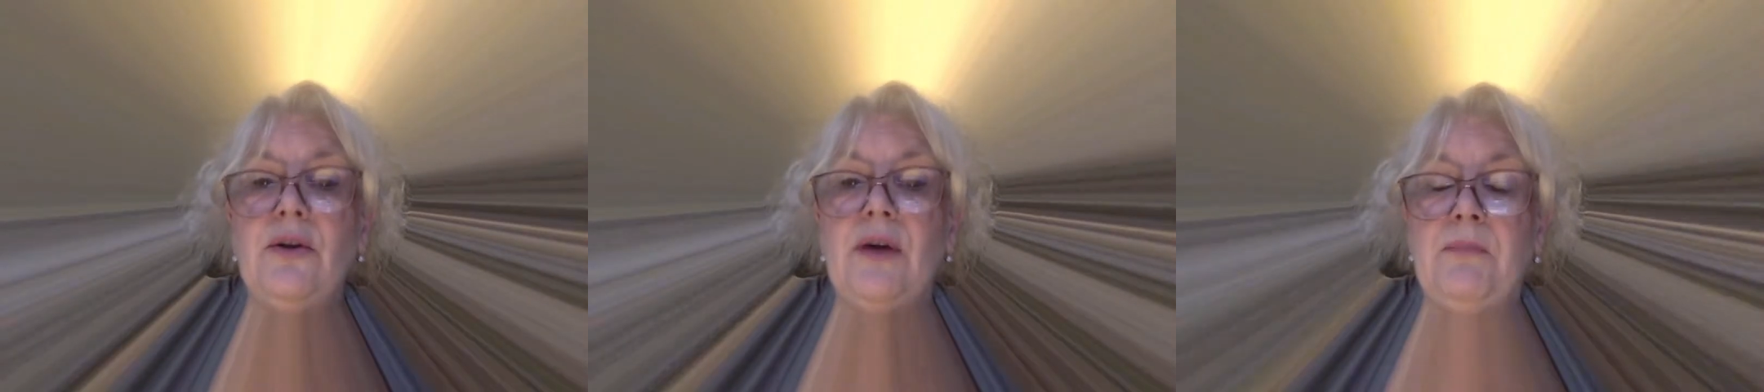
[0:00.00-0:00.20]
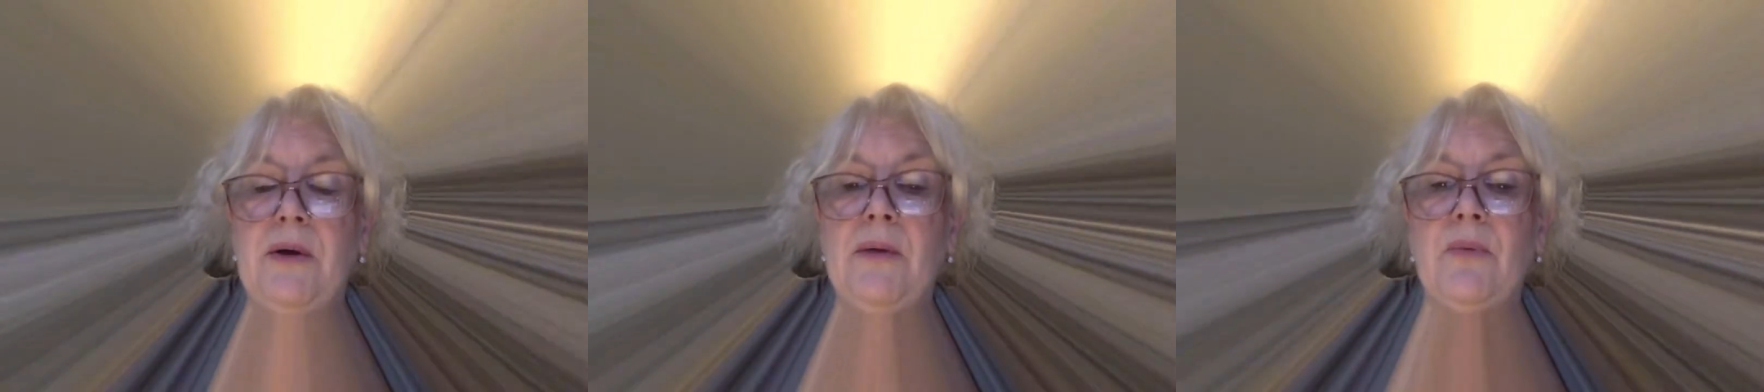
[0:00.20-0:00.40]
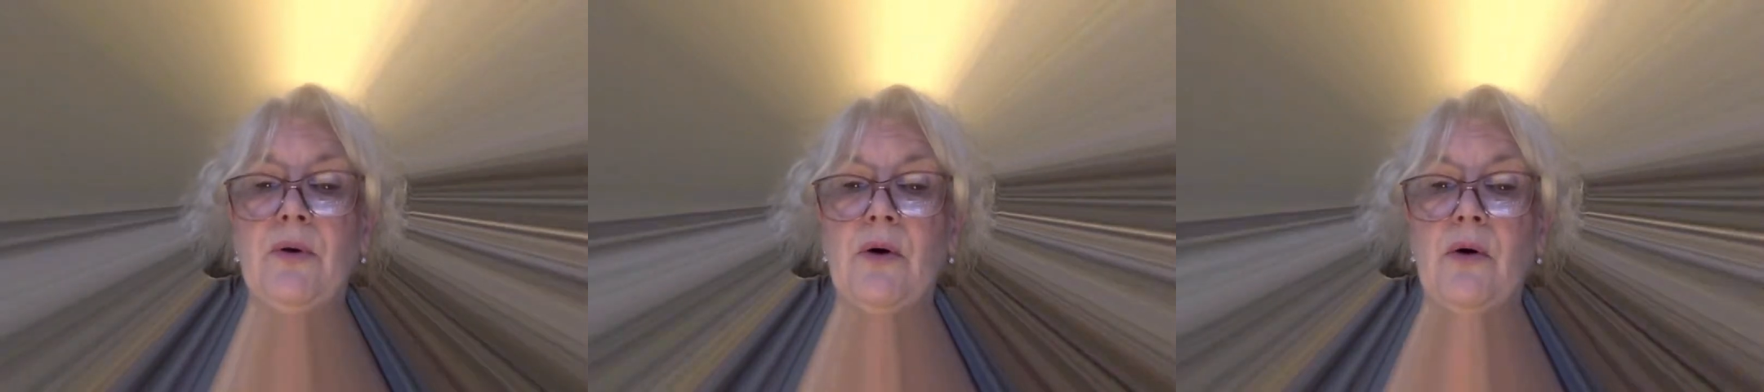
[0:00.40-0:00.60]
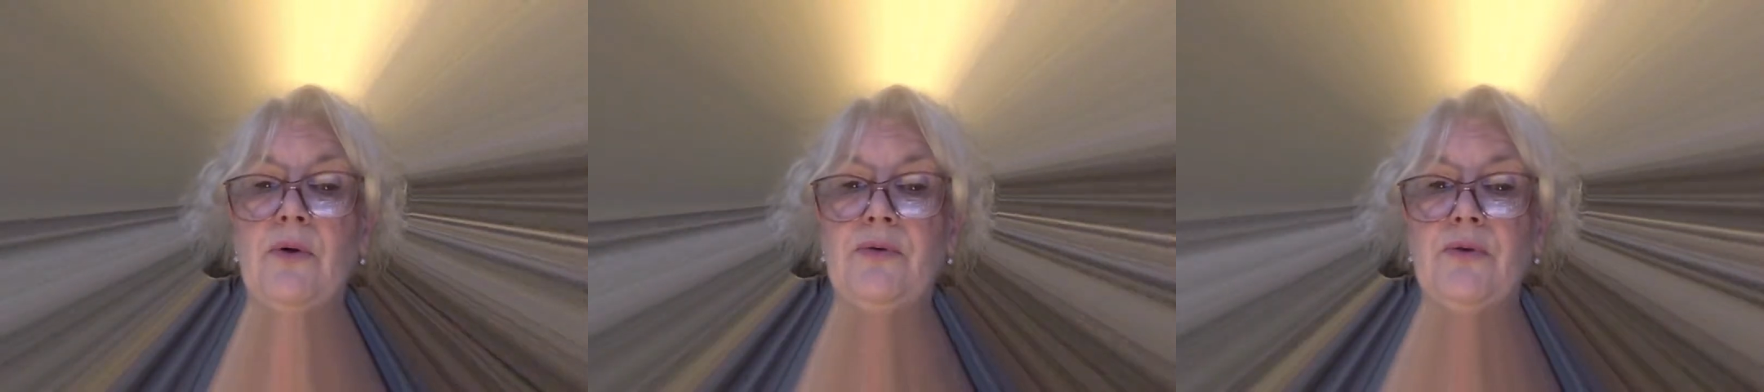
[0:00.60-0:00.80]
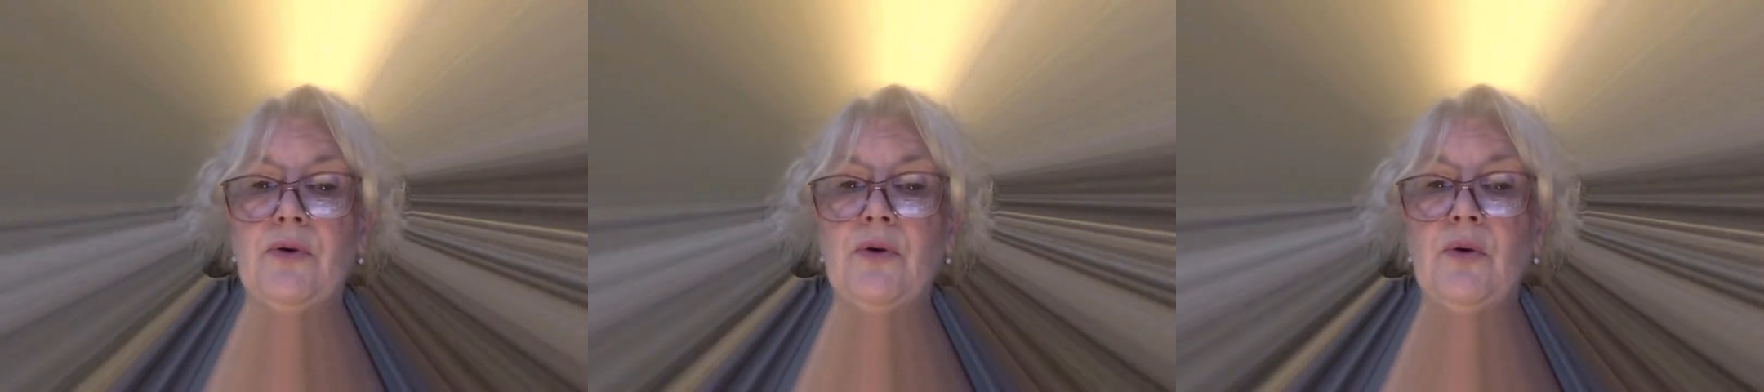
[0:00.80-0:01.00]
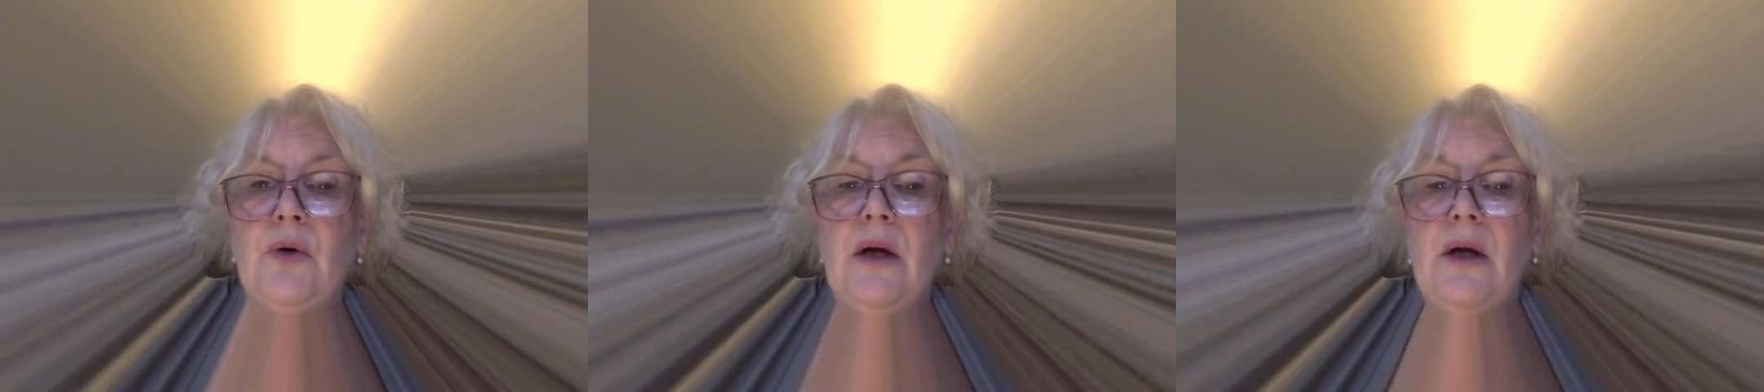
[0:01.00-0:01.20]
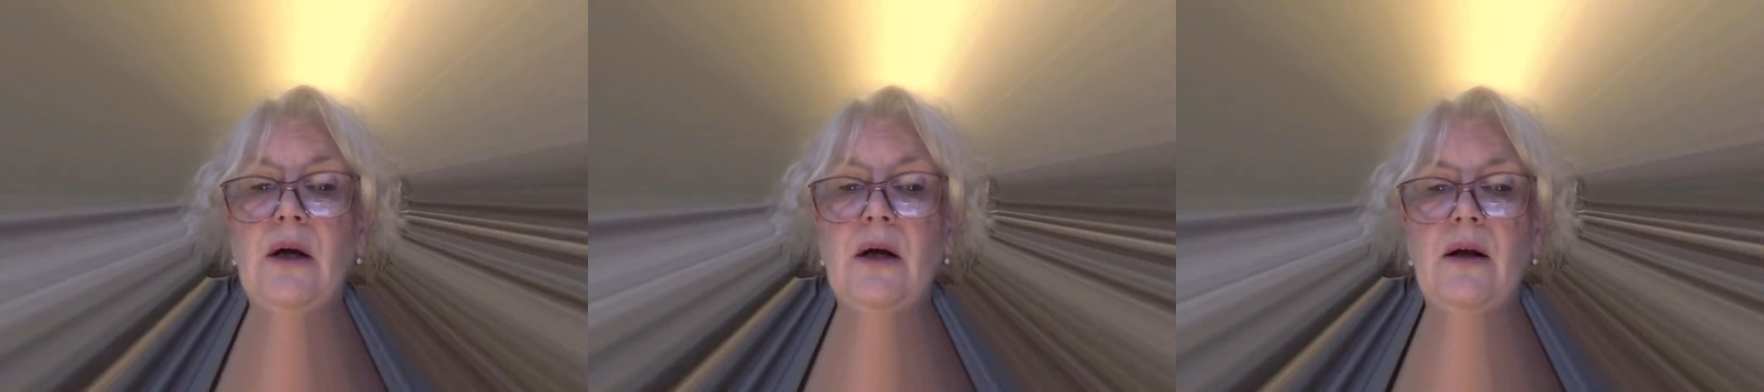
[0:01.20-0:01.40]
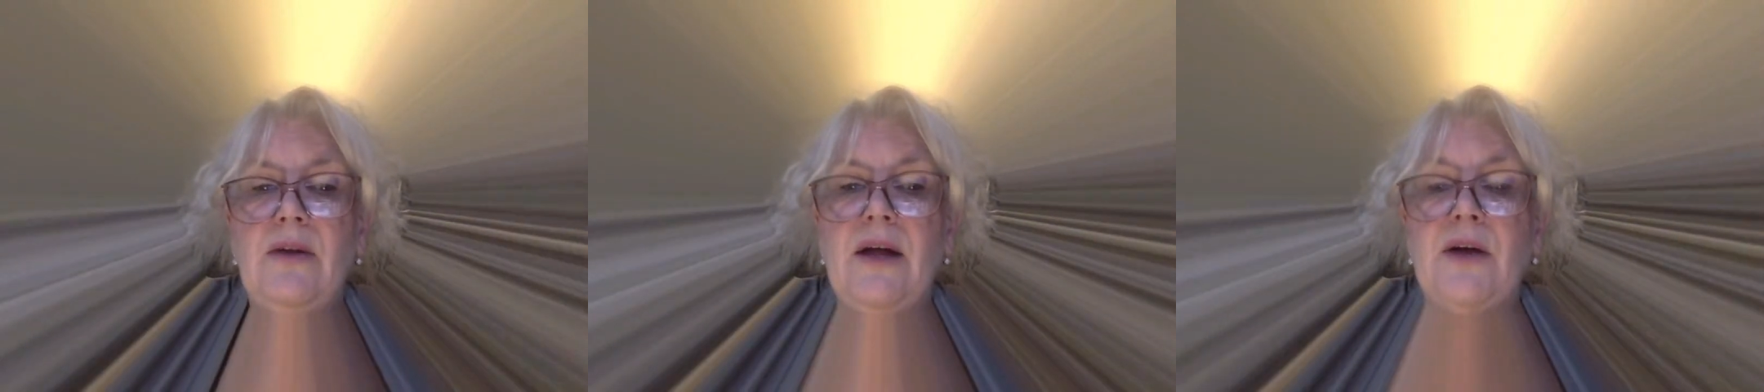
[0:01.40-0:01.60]
that people go through
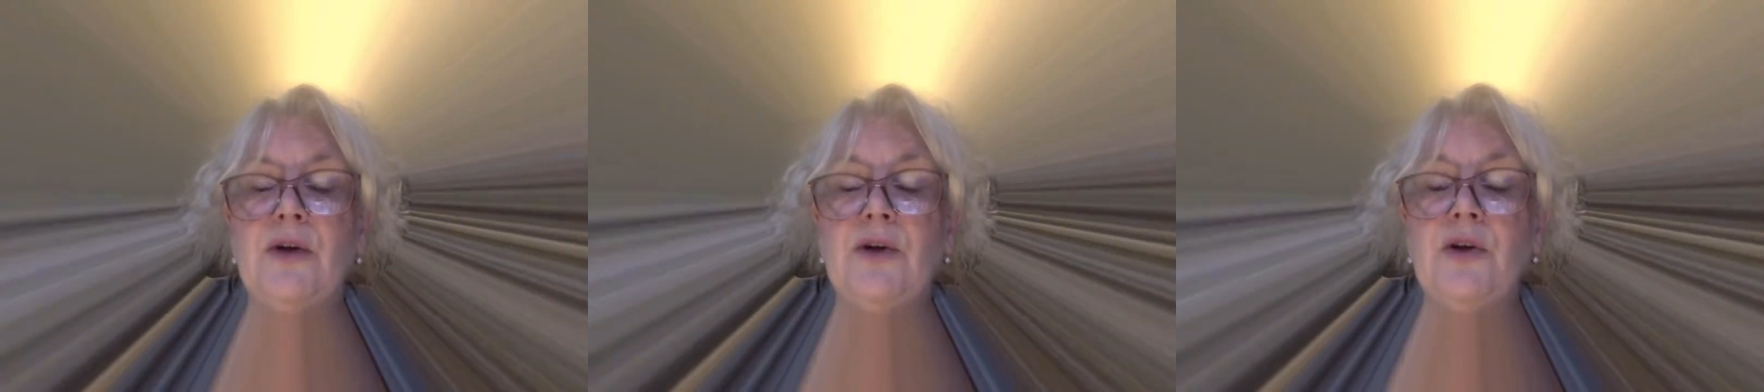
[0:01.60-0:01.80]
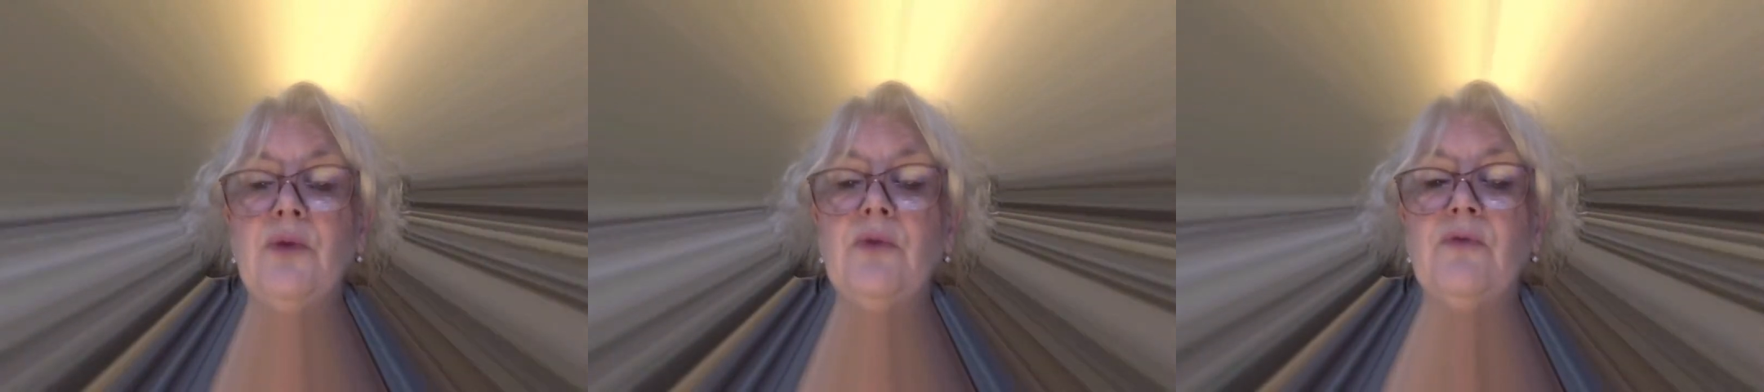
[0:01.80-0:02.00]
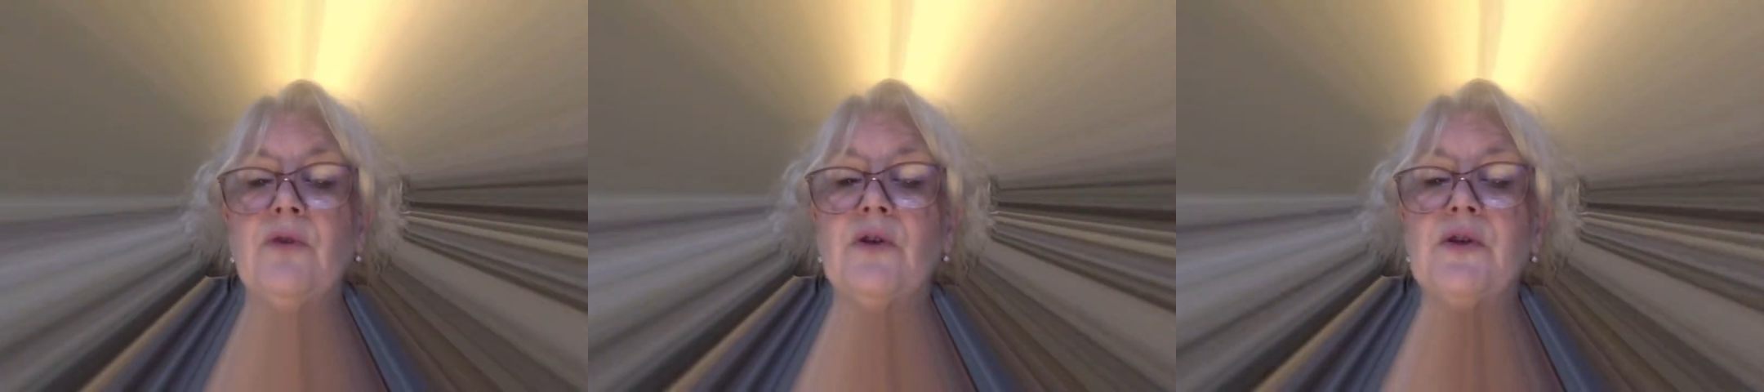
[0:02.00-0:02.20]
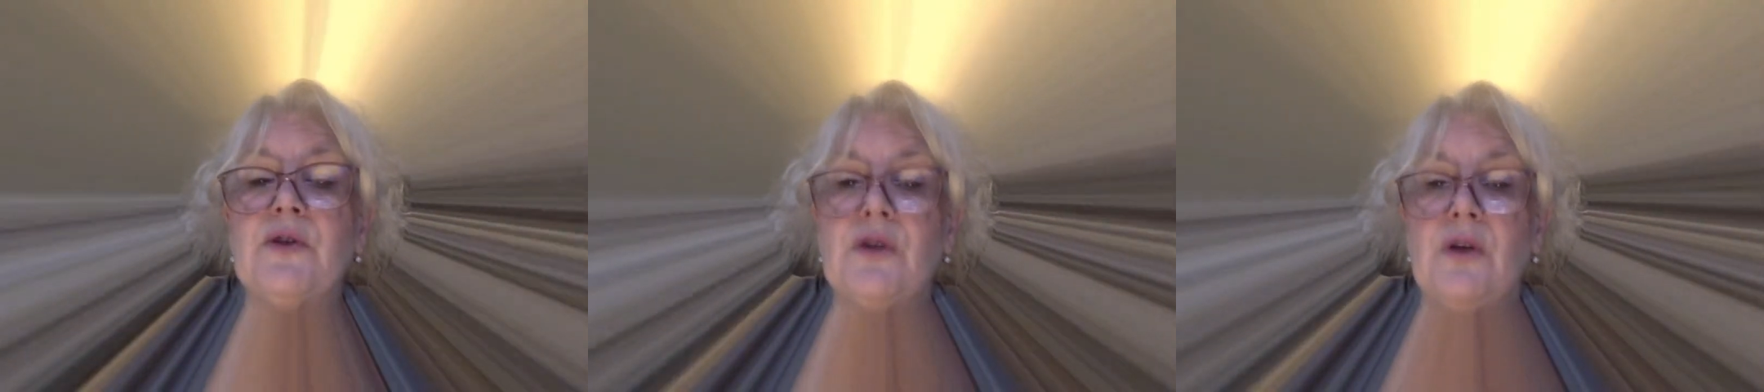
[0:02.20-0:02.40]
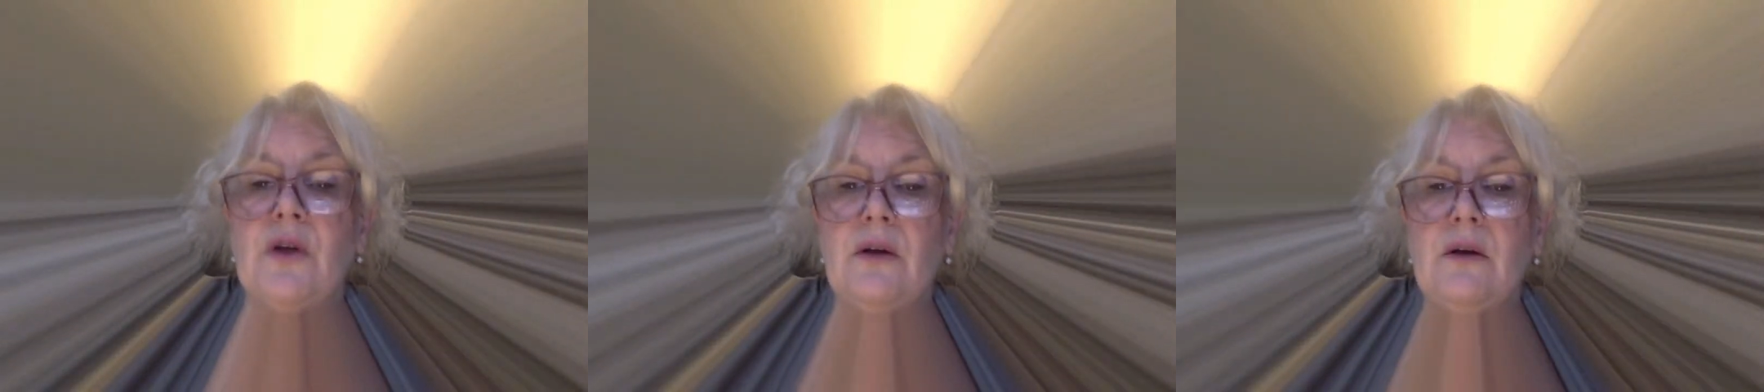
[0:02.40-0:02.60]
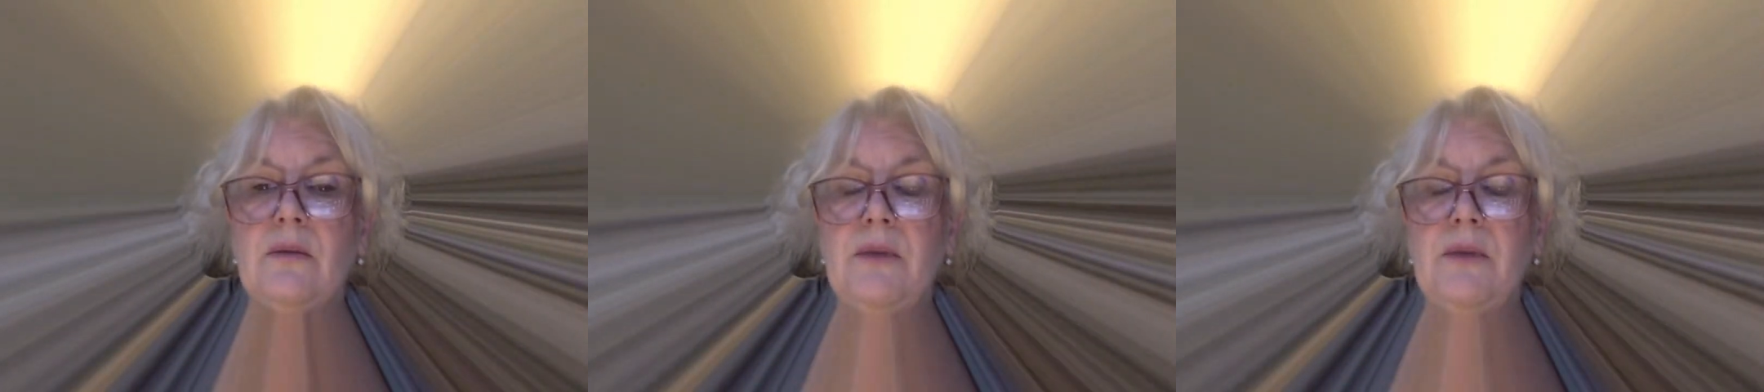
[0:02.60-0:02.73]
that are universal,